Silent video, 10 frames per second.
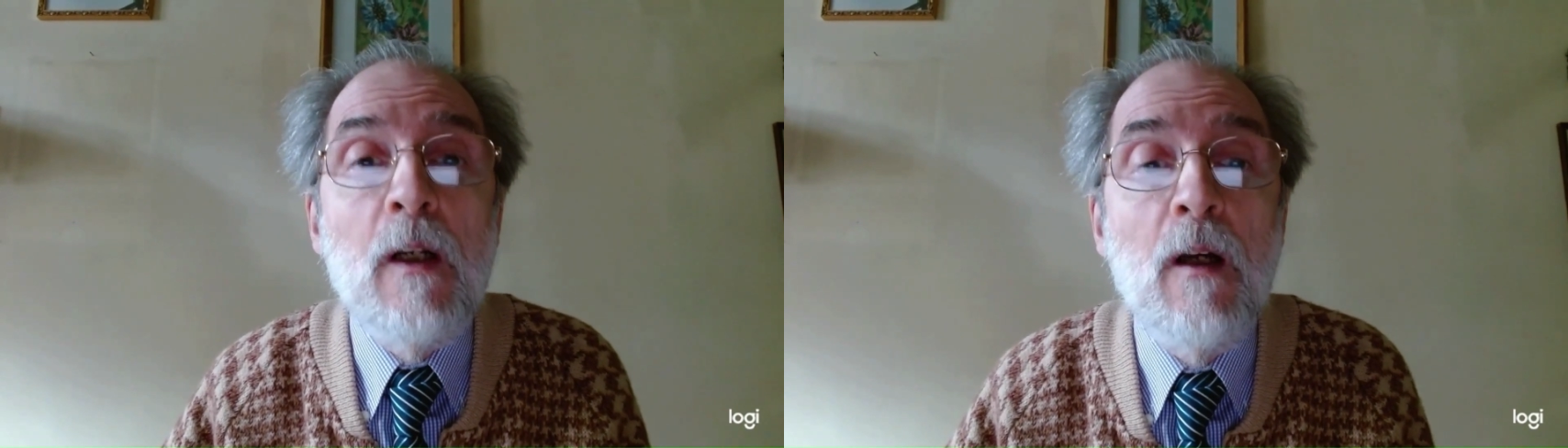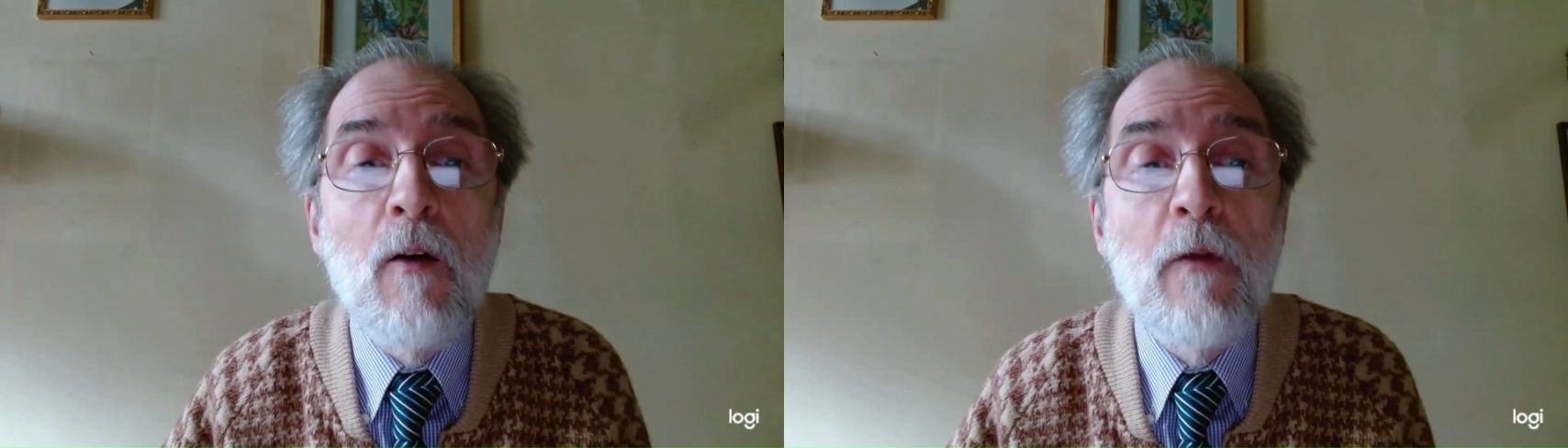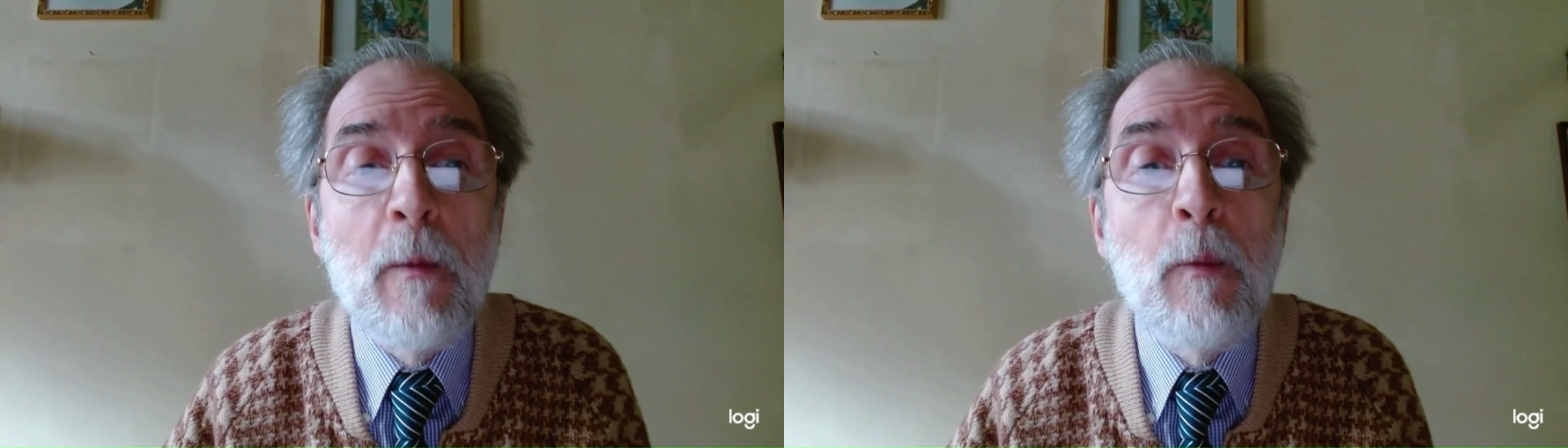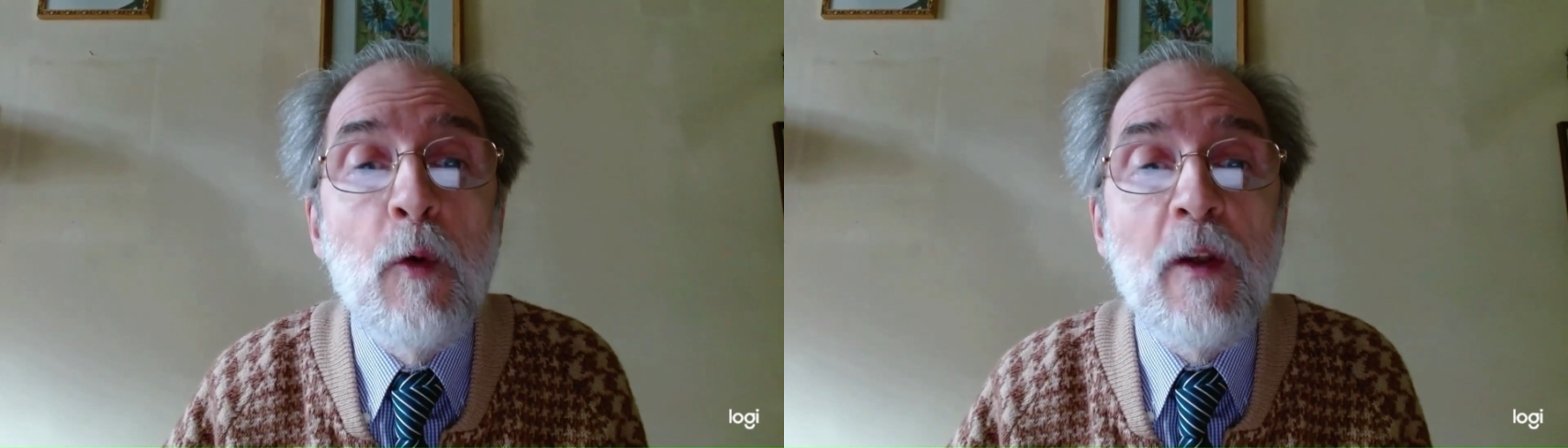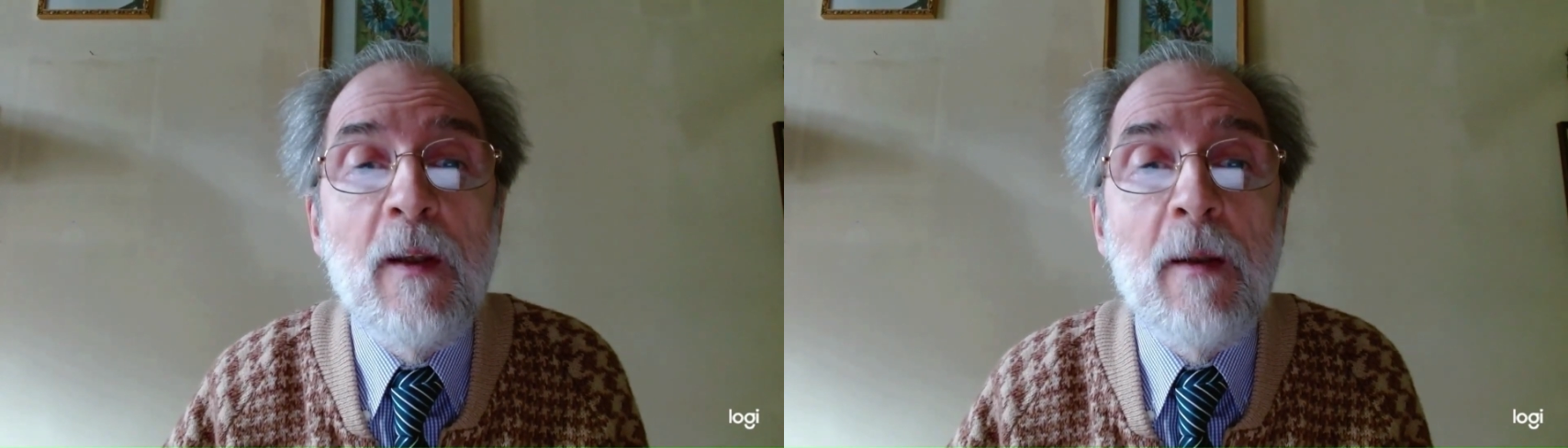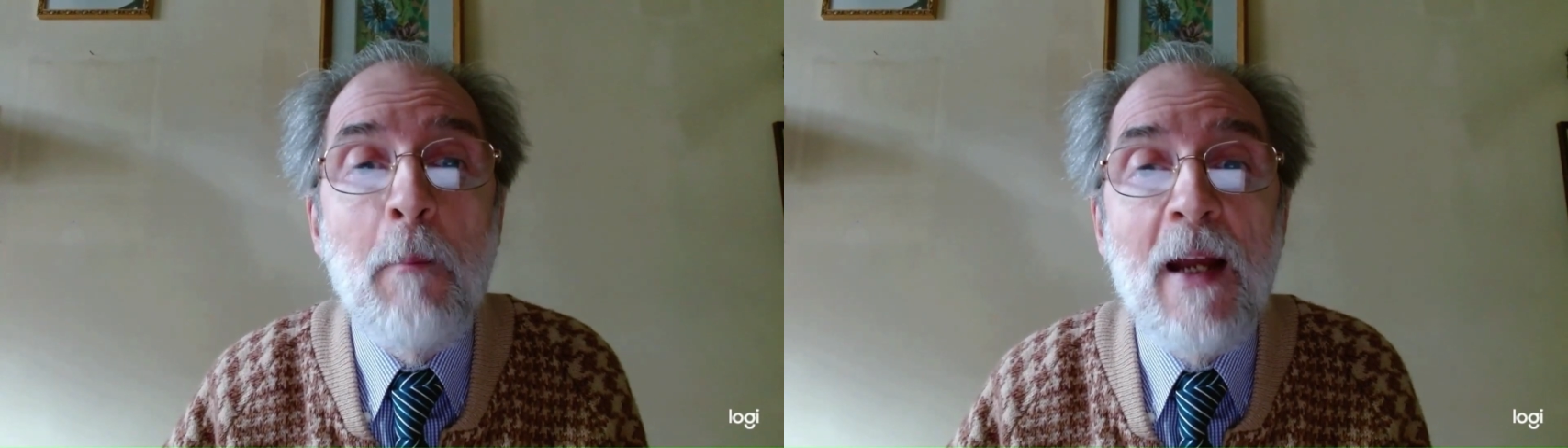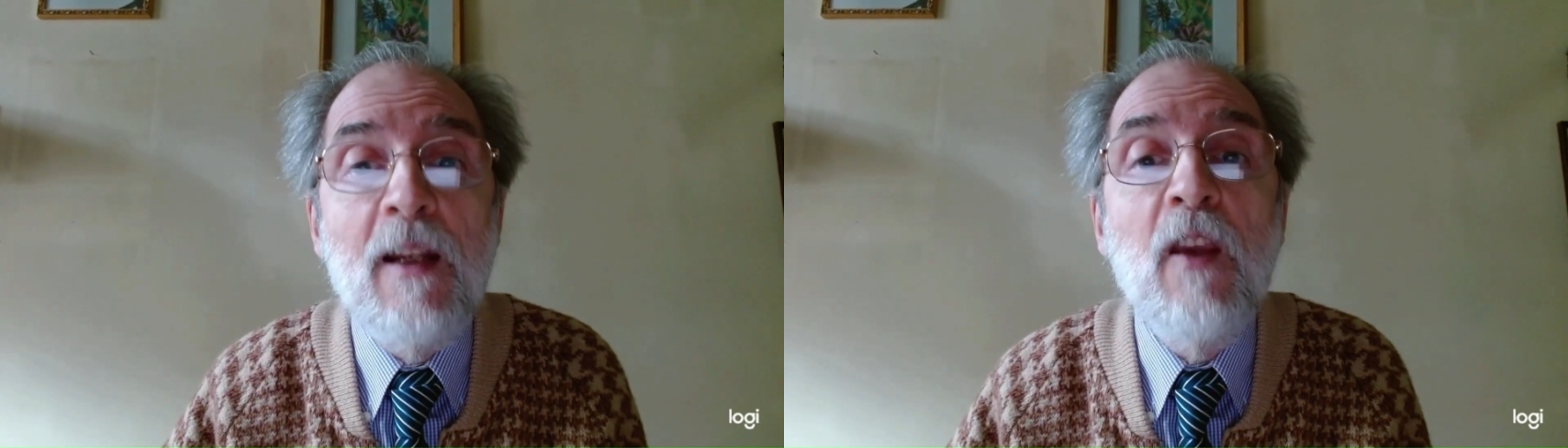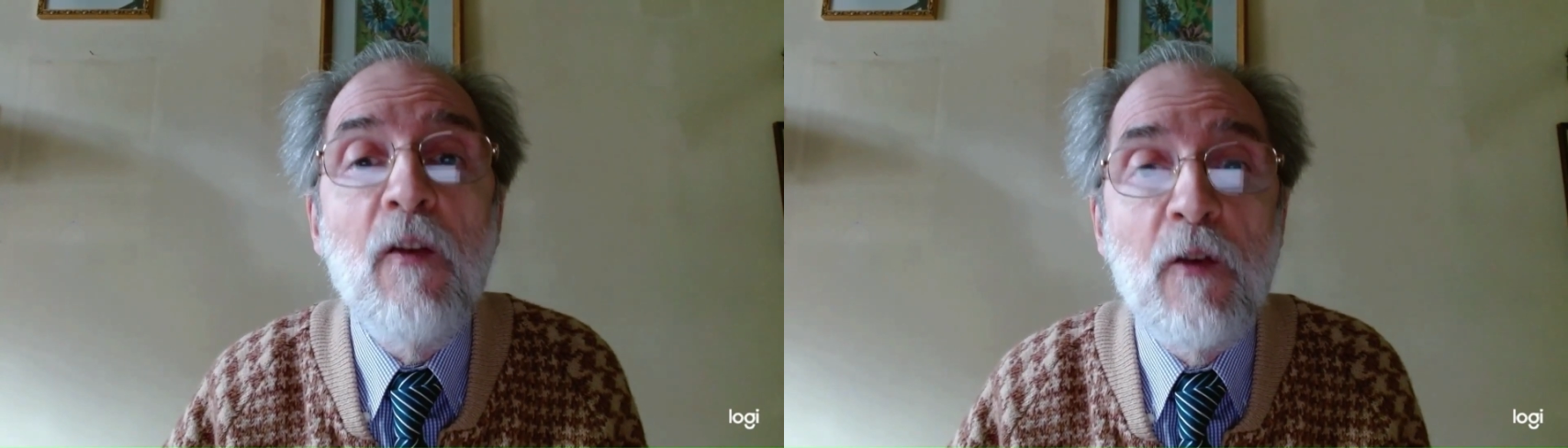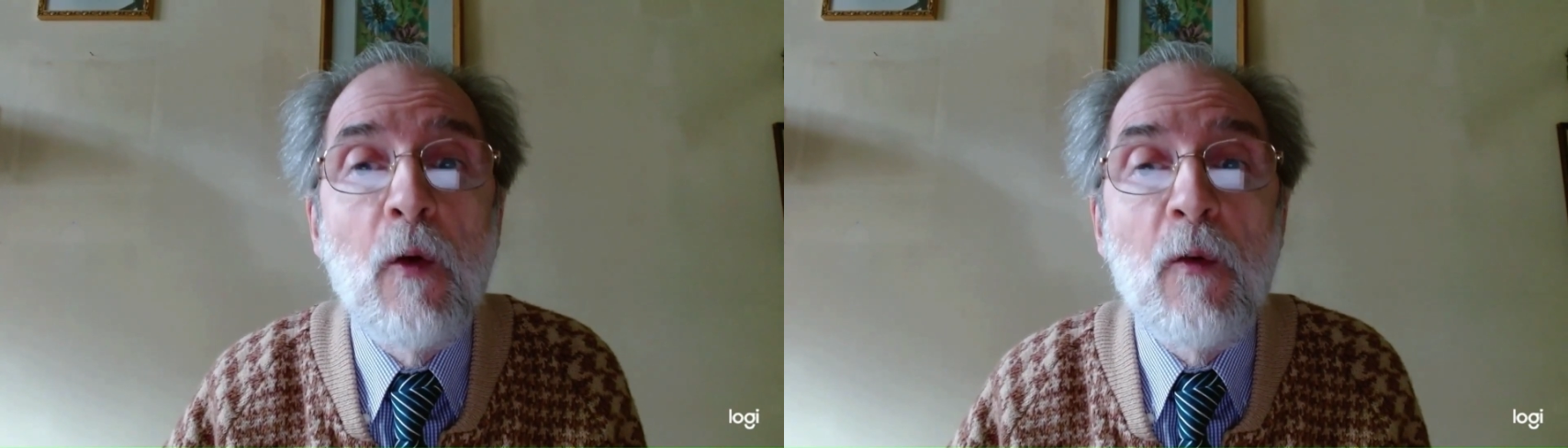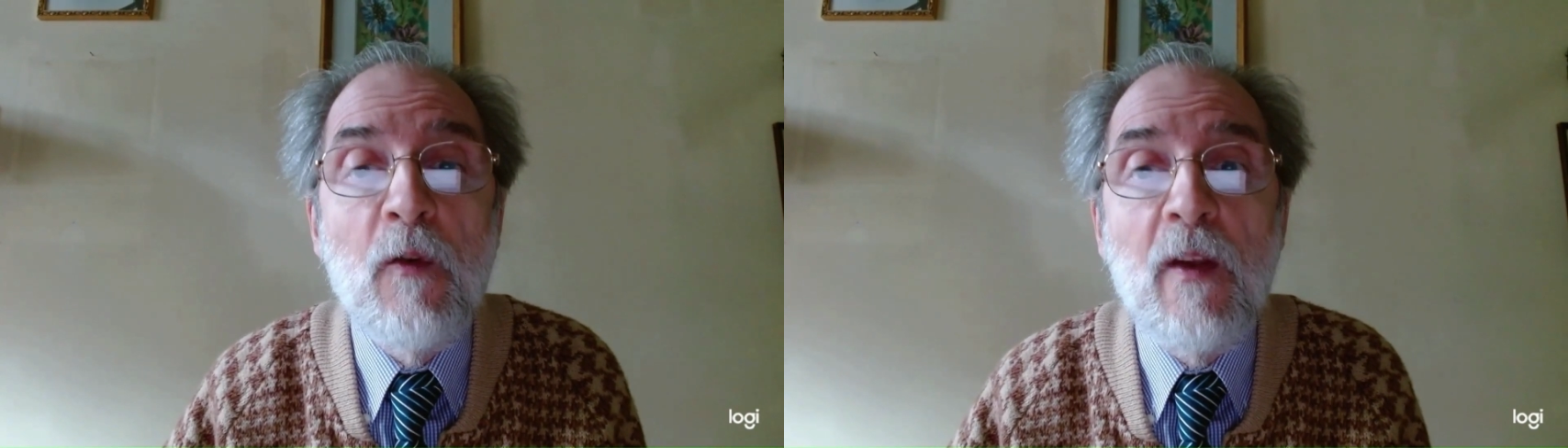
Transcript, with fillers: of the book Parkinson's